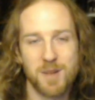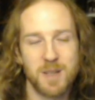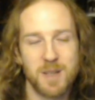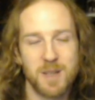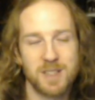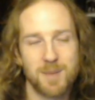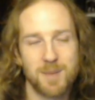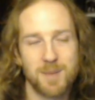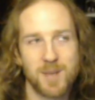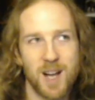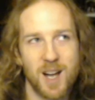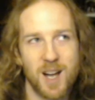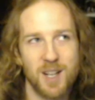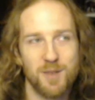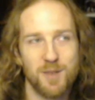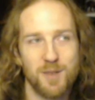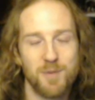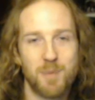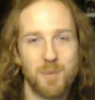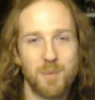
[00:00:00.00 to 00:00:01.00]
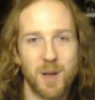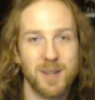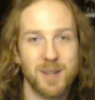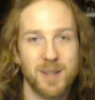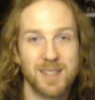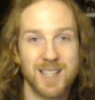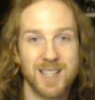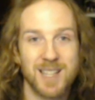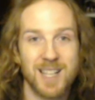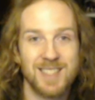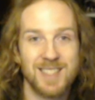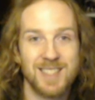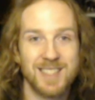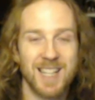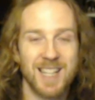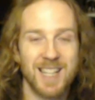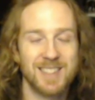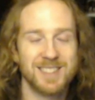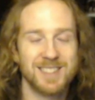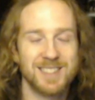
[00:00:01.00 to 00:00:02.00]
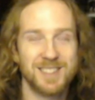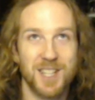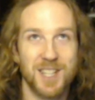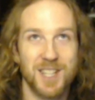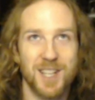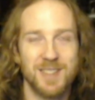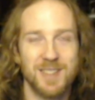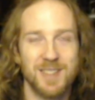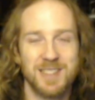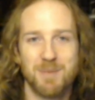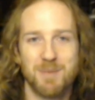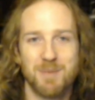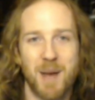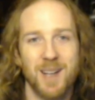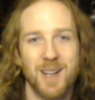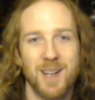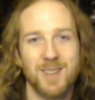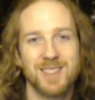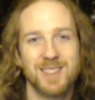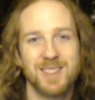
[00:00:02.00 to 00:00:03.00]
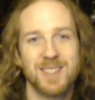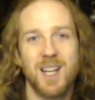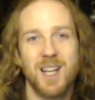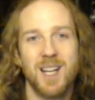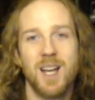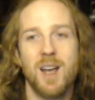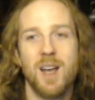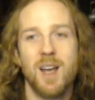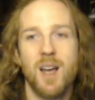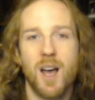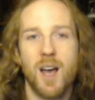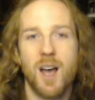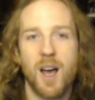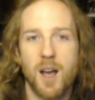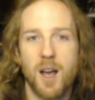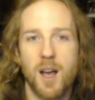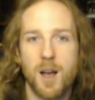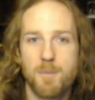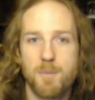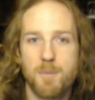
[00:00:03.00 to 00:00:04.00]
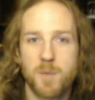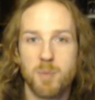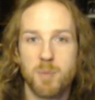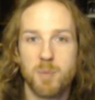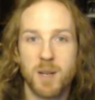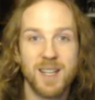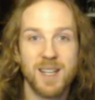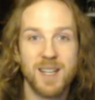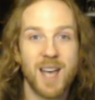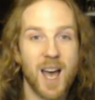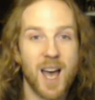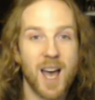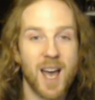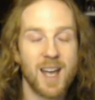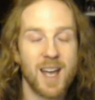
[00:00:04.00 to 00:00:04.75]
which I'm kind of both excited and nervous about. But yeah,